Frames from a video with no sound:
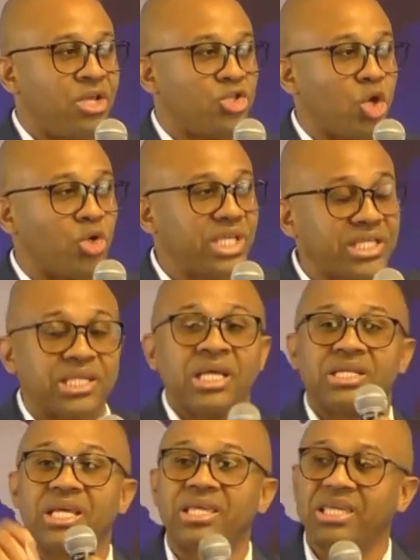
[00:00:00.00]
Notice
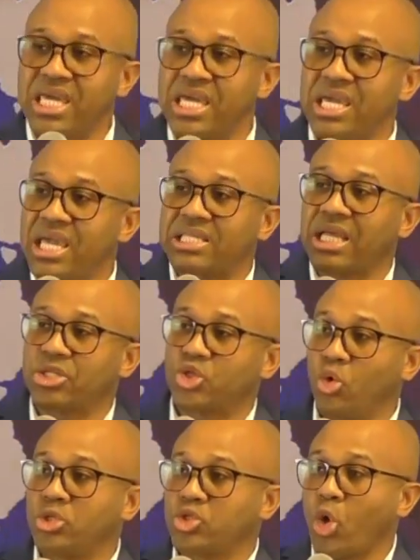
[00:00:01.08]
the key is a
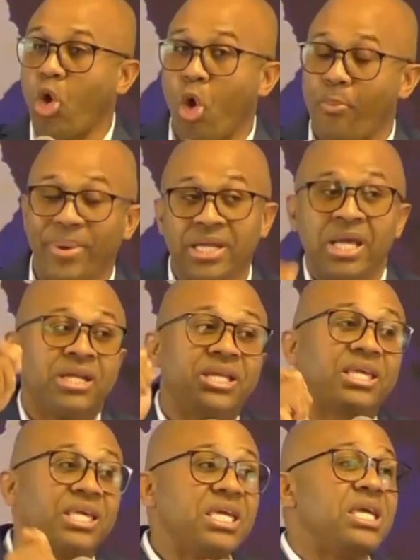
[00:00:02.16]
tool to open, the
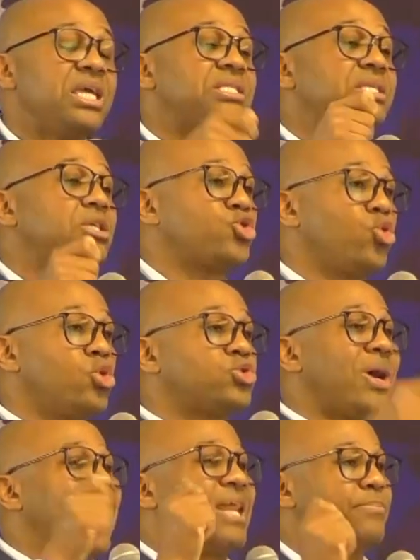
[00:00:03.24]
key is a tool
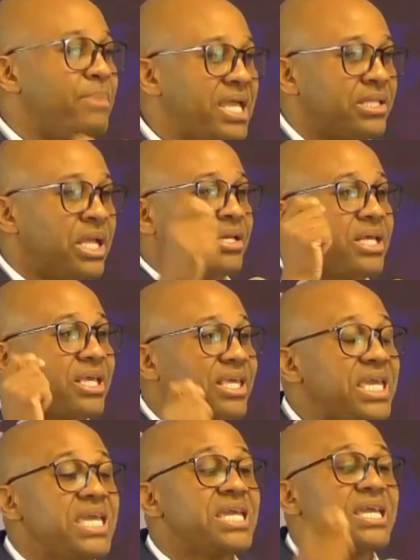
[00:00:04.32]
to admit, the
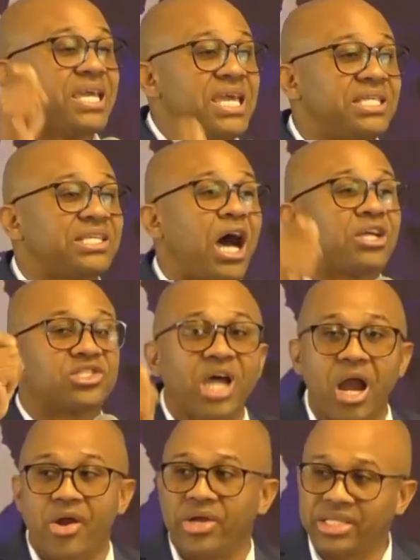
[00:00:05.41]
key is
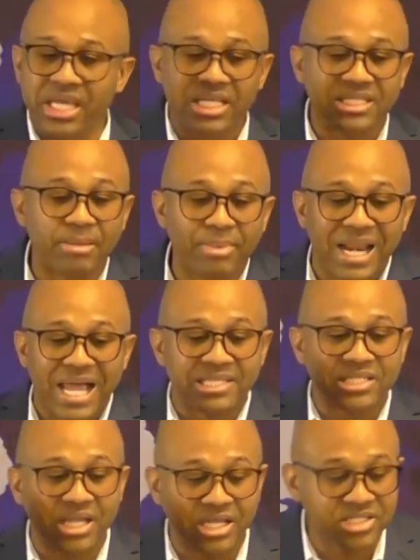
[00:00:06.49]
authority. It
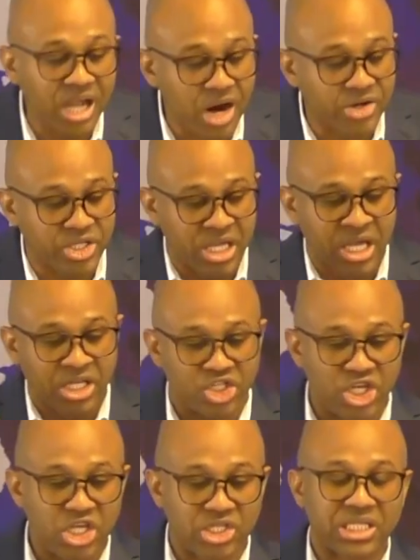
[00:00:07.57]
symbolizes authority.
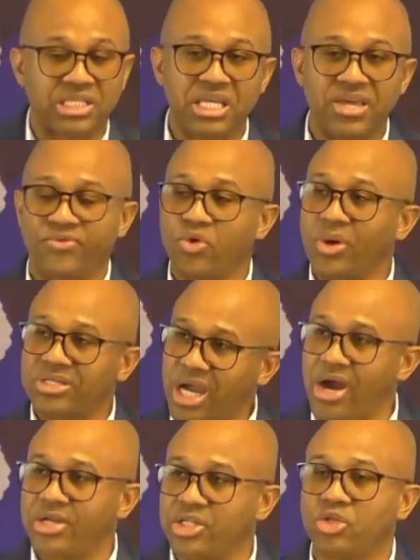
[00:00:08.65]
Jesus gave you
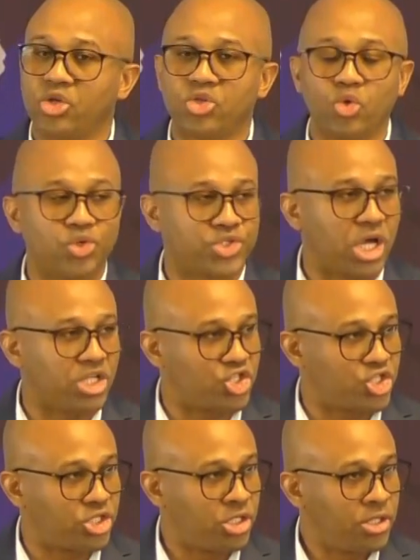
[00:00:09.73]
authority to do
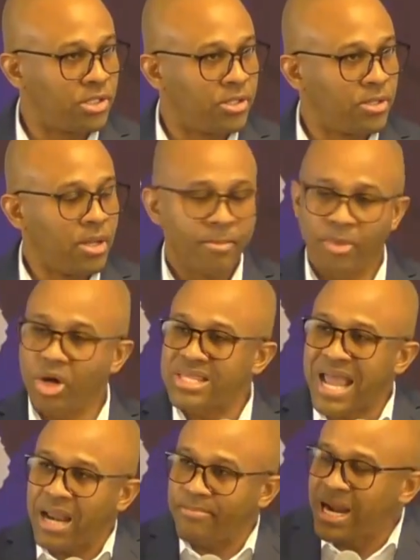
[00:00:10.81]
such. But
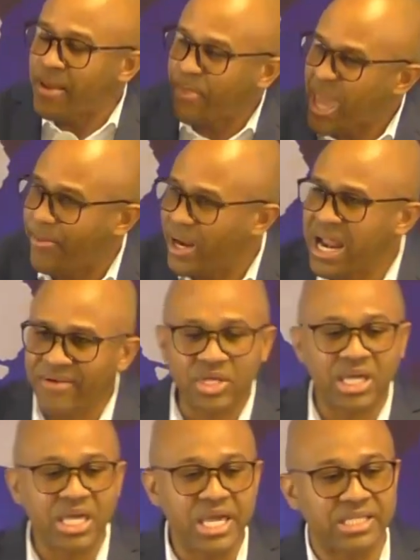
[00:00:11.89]
not many people have the
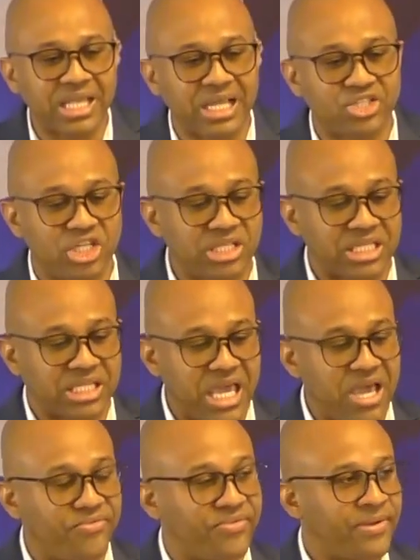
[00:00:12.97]
keys that Jesus
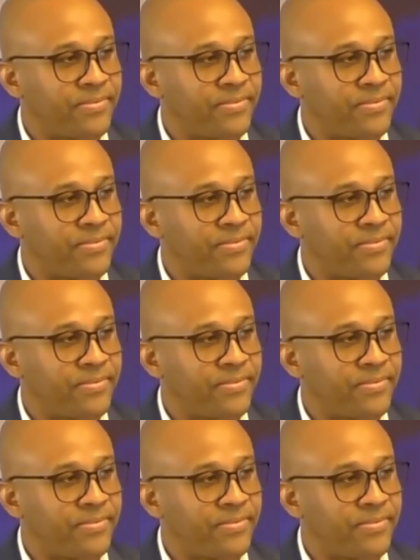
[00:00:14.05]
gave.